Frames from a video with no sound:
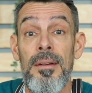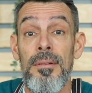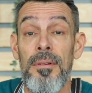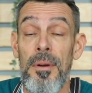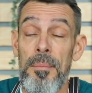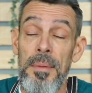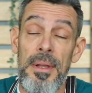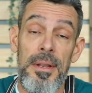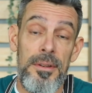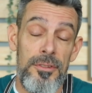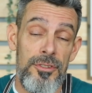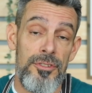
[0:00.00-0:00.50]

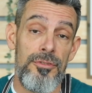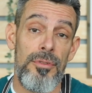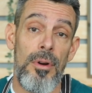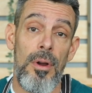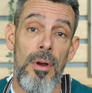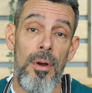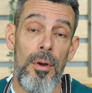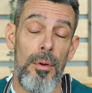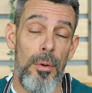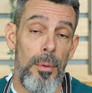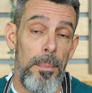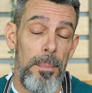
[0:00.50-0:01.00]
remain
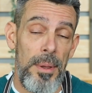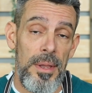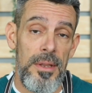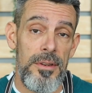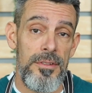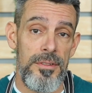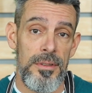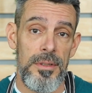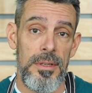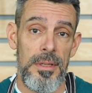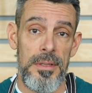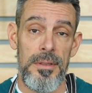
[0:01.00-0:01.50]
strong or
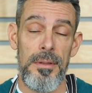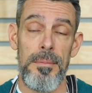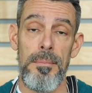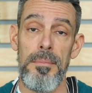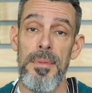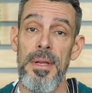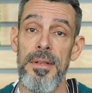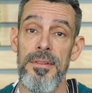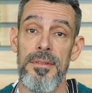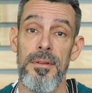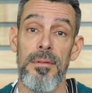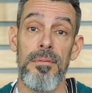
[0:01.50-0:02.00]
patient in the
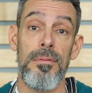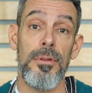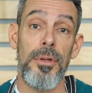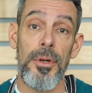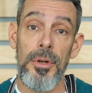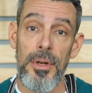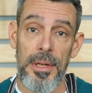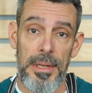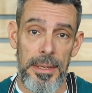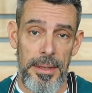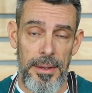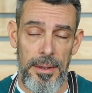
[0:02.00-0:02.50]
midst of
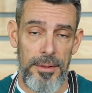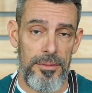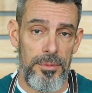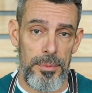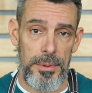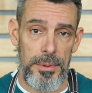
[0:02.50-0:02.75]
learning God's